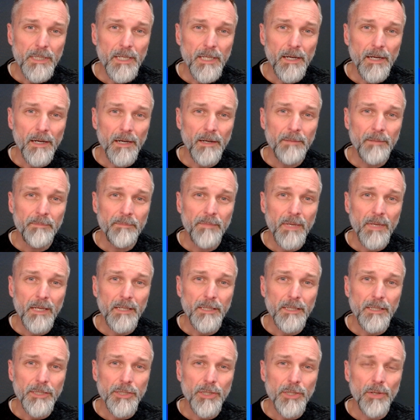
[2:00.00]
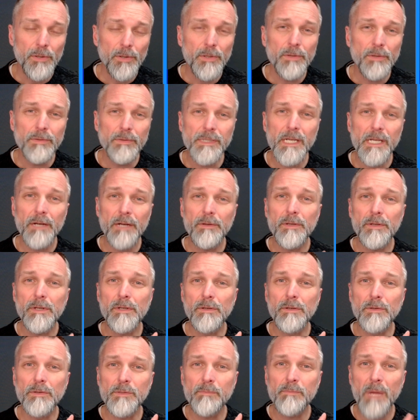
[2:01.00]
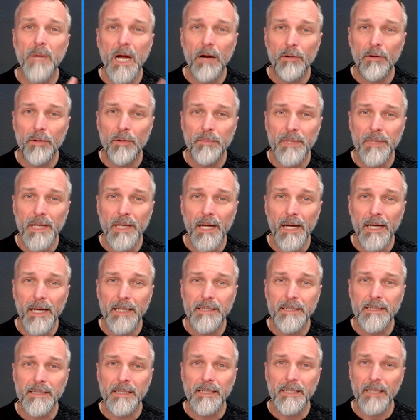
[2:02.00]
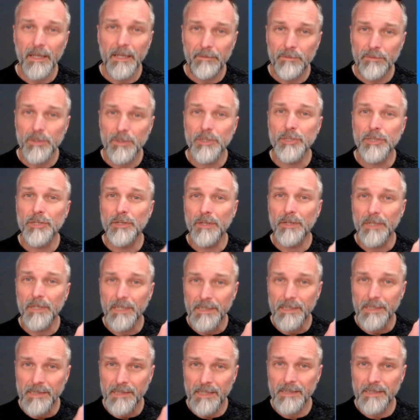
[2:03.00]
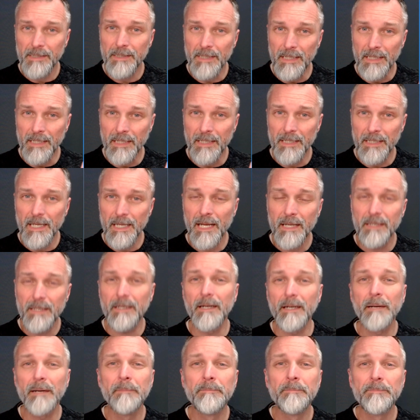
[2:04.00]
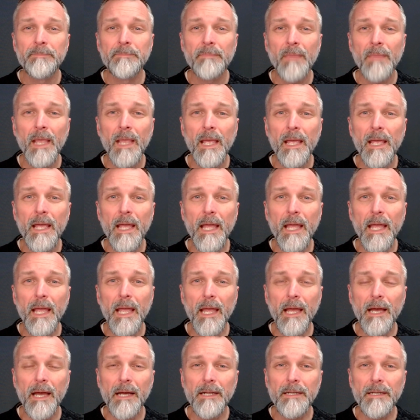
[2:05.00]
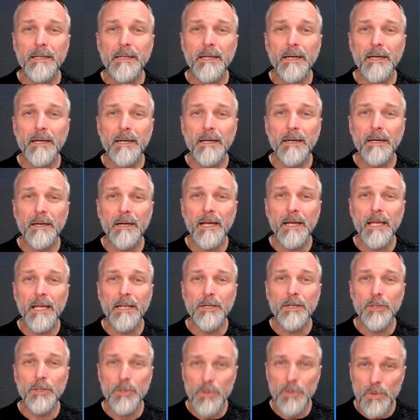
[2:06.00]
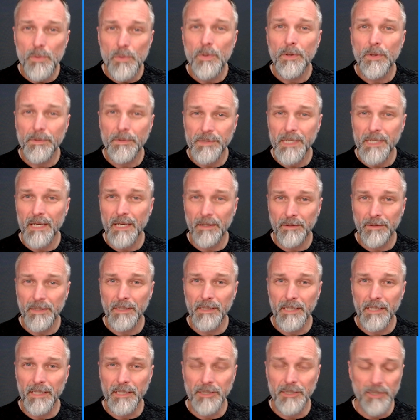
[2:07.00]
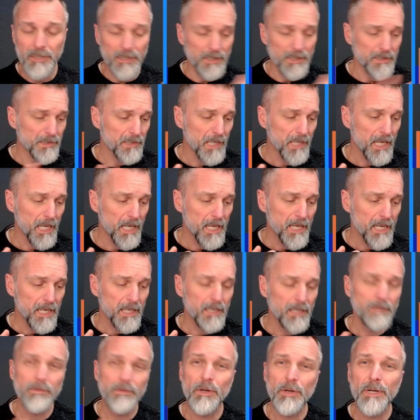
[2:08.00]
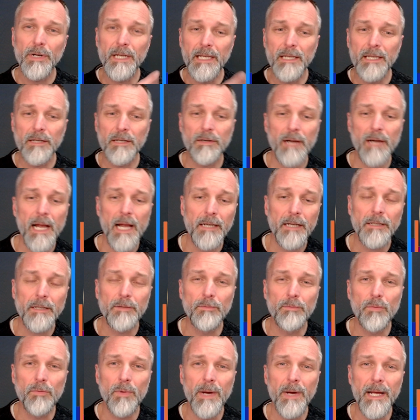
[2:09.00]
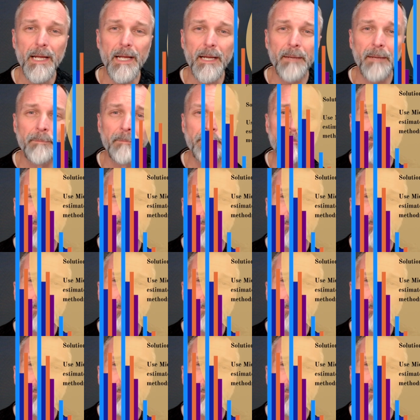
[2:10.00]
here I'm going to show you is how you can use Power BI to leverage your existing data and do those calculations in a very interactive way.